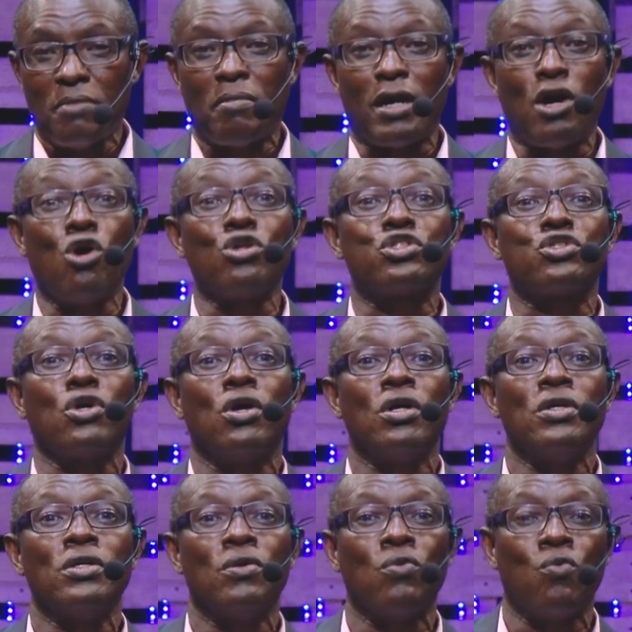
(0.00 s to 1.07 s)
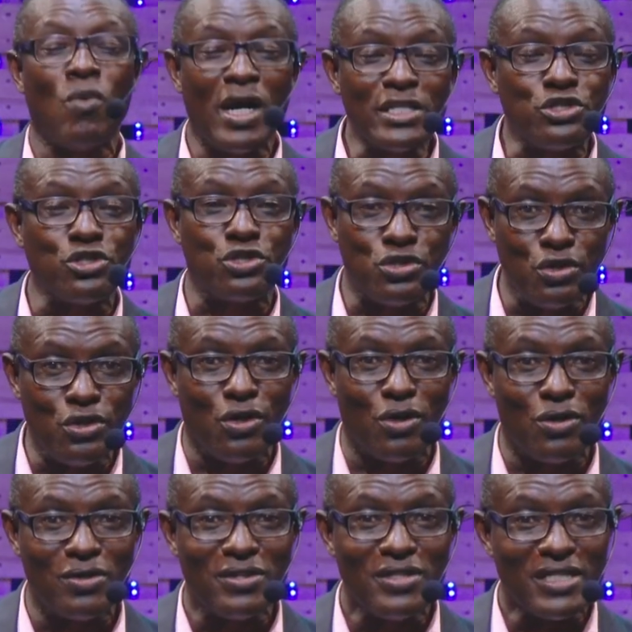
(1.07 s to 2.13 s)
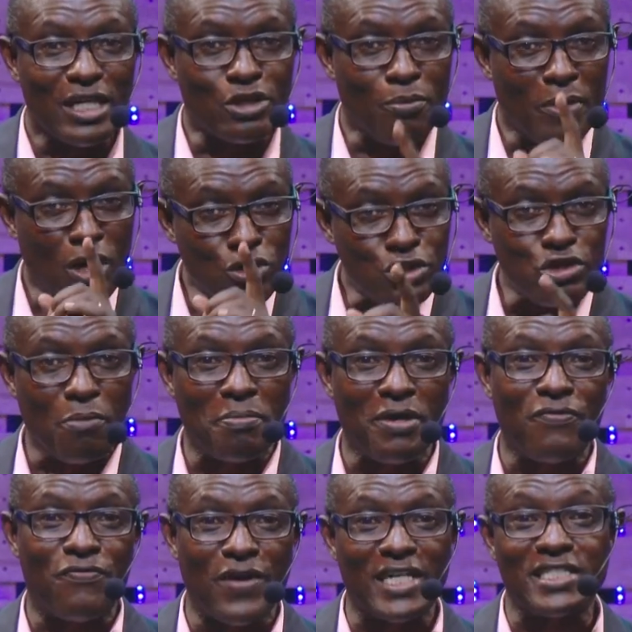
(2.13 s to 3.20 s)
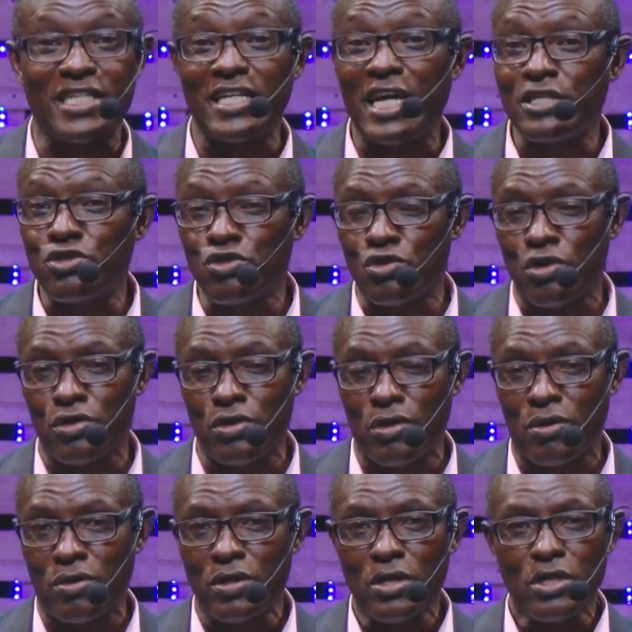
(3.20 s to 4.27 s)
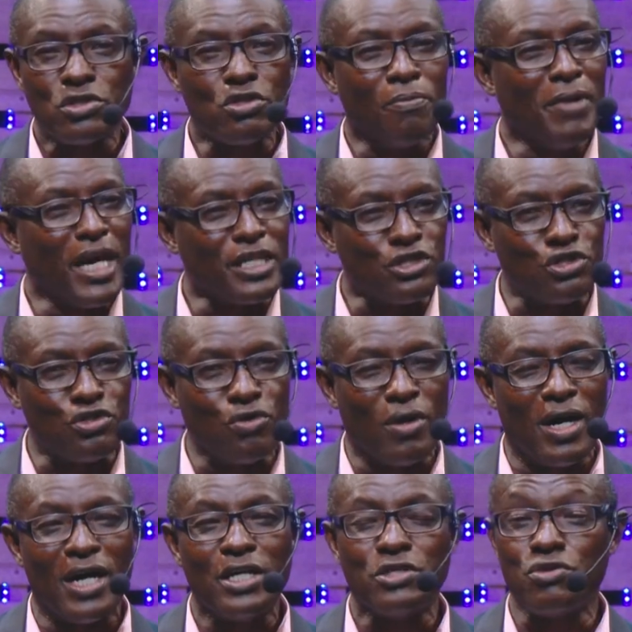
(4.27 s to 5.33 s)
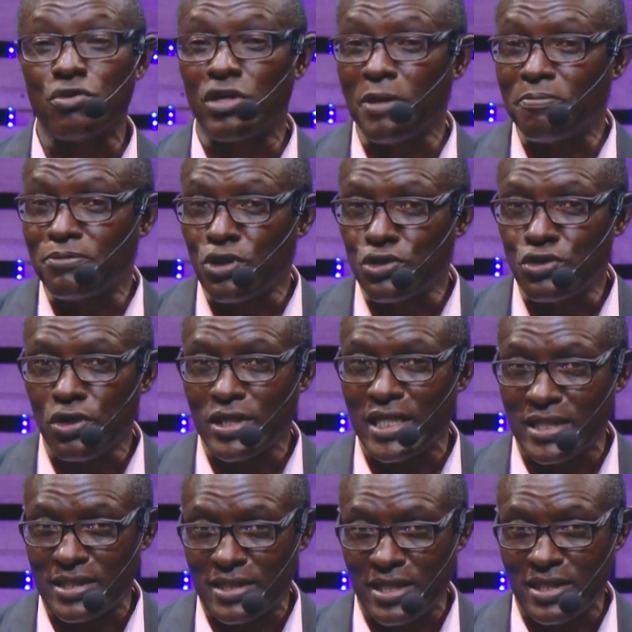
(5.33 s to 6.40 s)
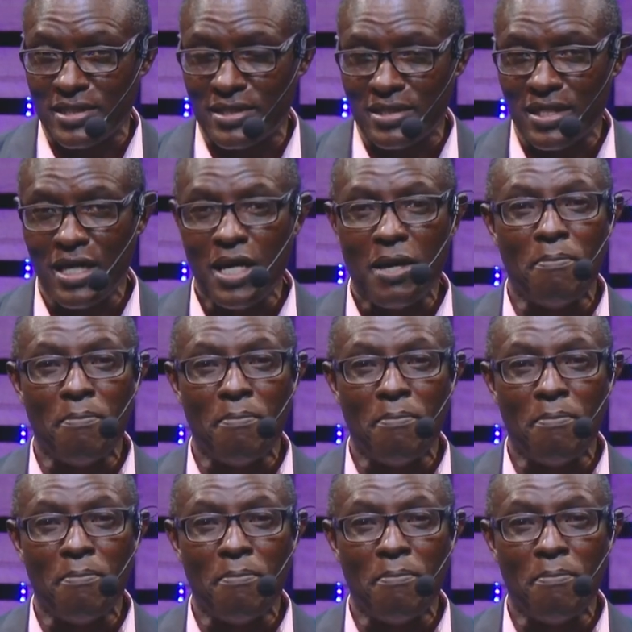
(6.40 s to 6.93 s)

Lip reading: But I also want you to know that you may also be infected and you don't know. So make sure you keep social distance.